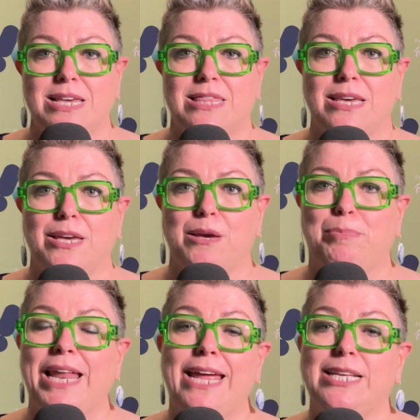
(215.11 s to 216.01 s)
The
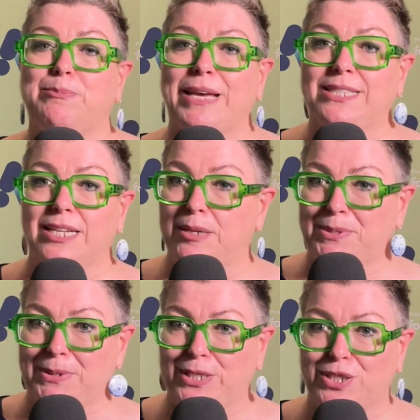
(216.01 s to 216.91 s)
plant is based in
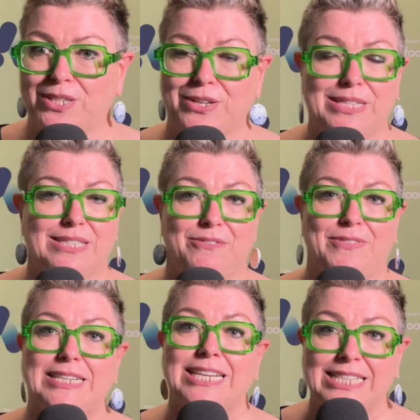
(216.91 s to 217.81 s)
Ipswich, so this is a
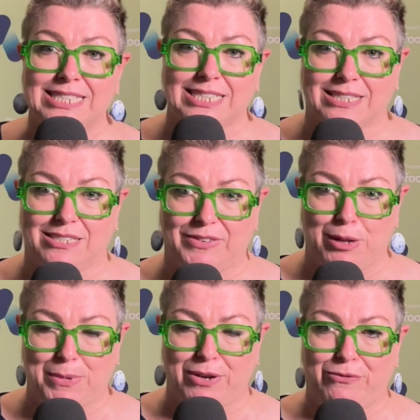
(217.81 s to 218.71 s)
fantastic
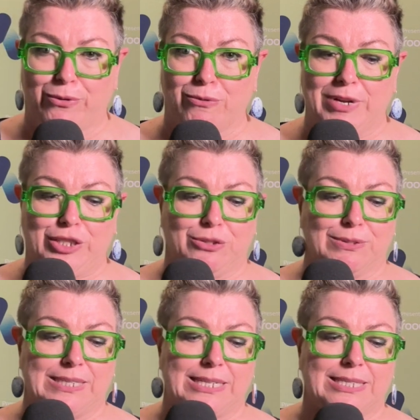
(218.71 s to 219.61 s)
development for a regional
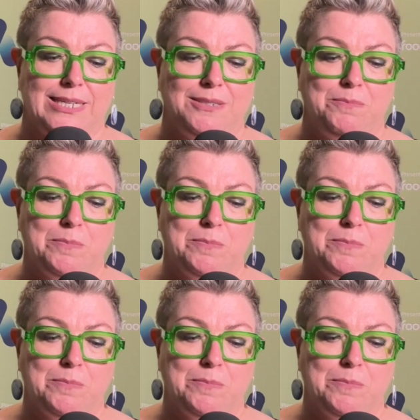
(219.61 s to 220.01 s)
centre.